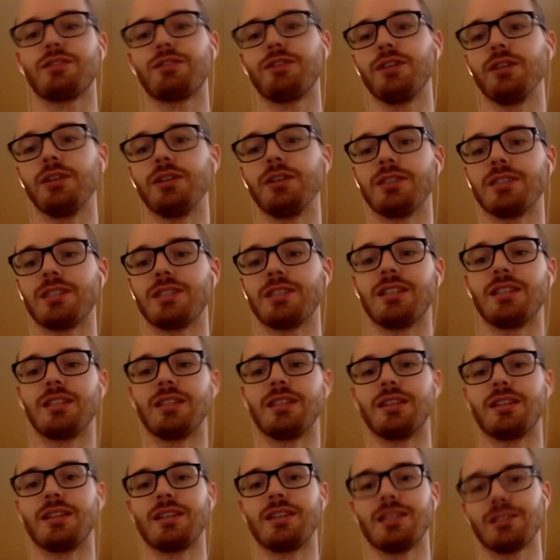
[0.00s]
fields
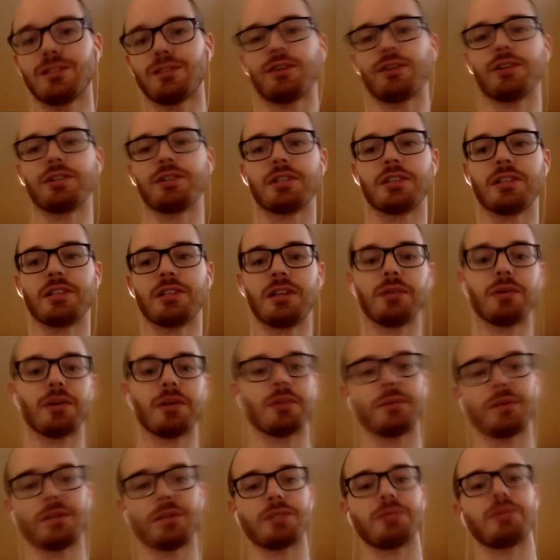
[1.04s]
in this version and they want
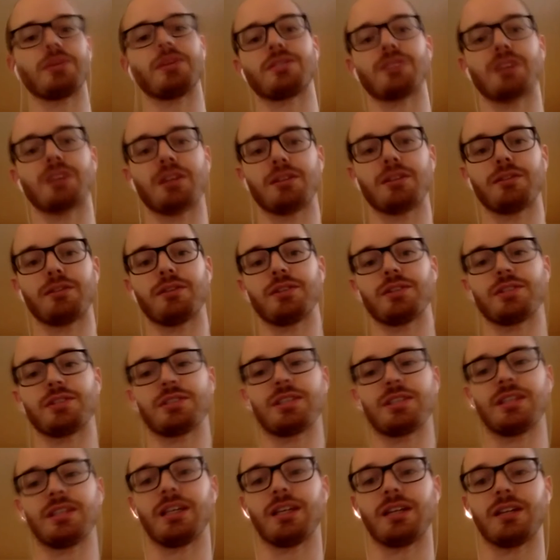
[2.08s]
to merge it with this other version
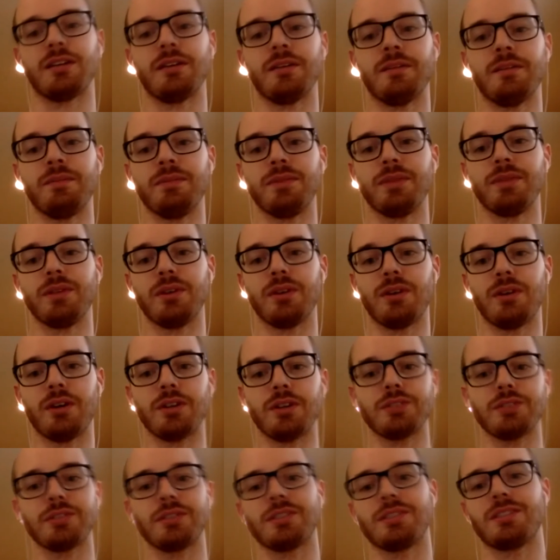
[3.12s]
that like
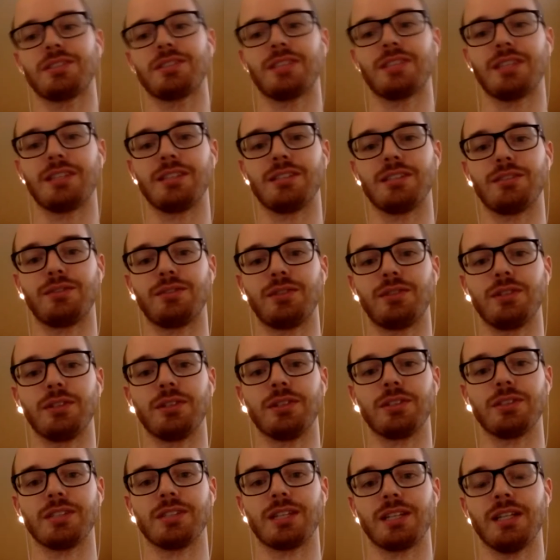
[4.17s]
also doesn't set these
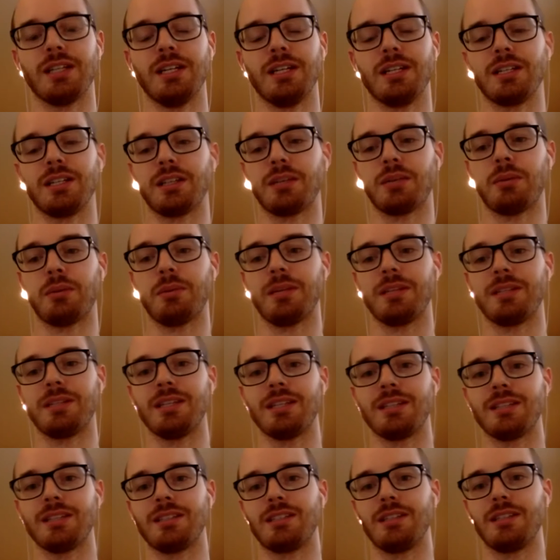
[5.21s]
fields. Like, do they want me to
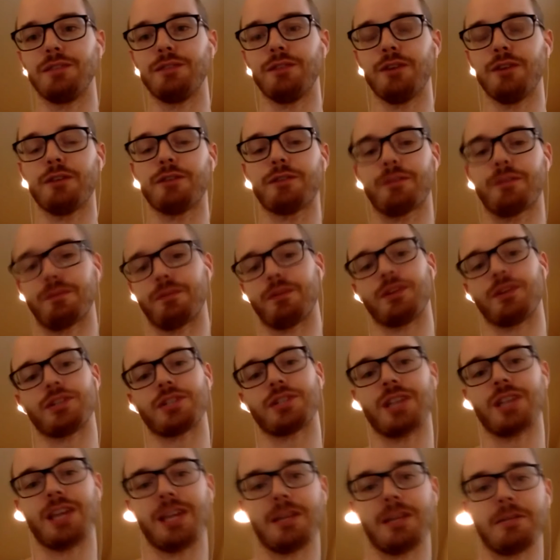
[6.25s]
take the default from
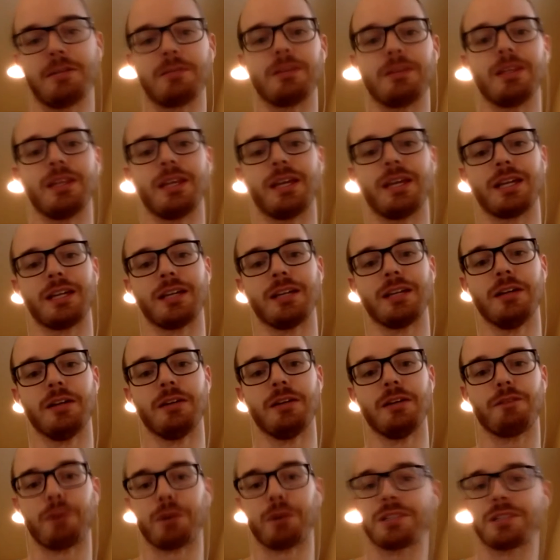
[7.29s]
version A and like
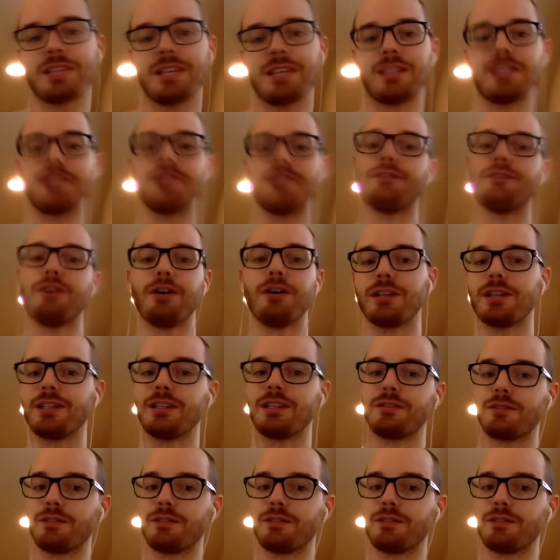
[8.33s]
force that default into